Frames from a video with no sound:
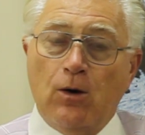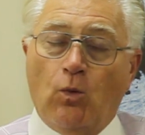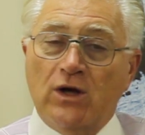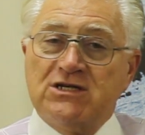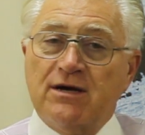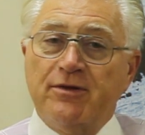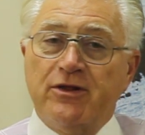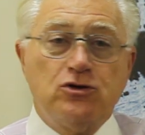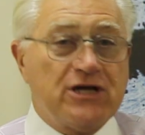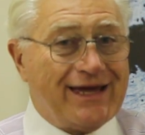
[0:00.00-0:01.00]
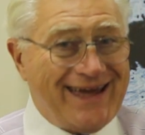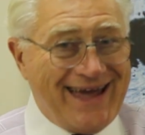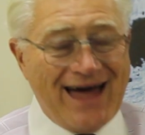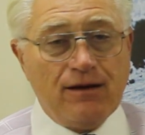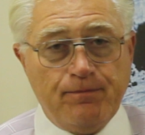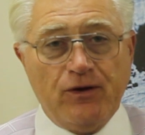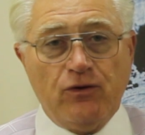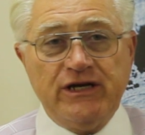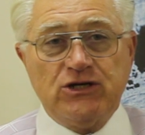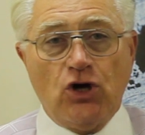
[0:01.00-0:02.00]
what some of those
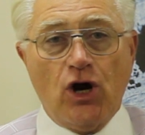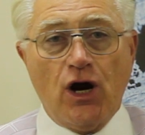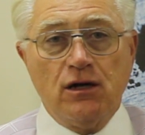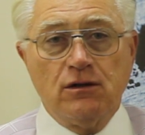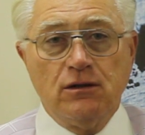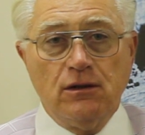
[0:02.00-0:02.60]
accountabilities are